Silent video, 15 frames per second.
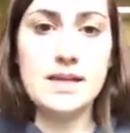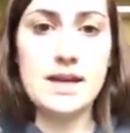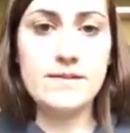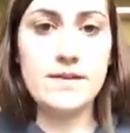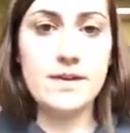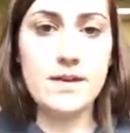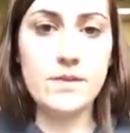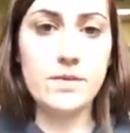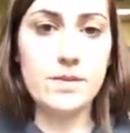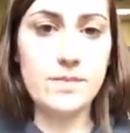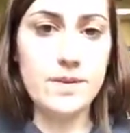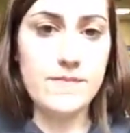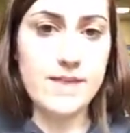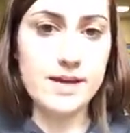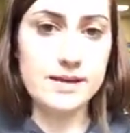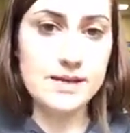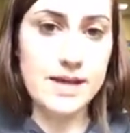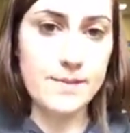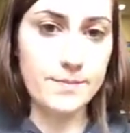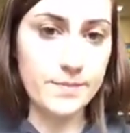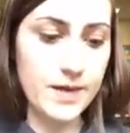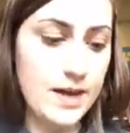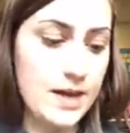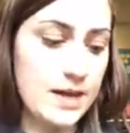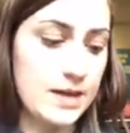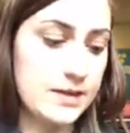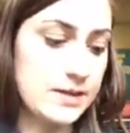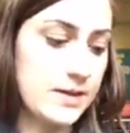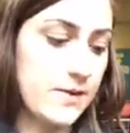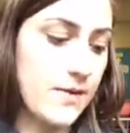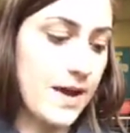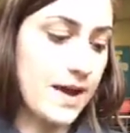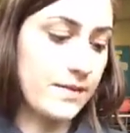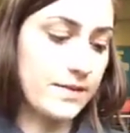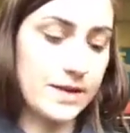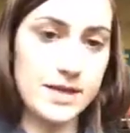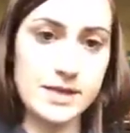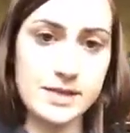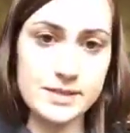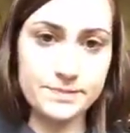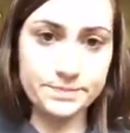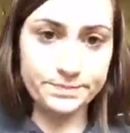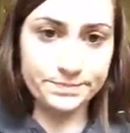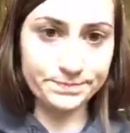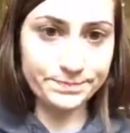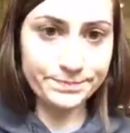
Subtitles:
and everything would be mixed up. And so I was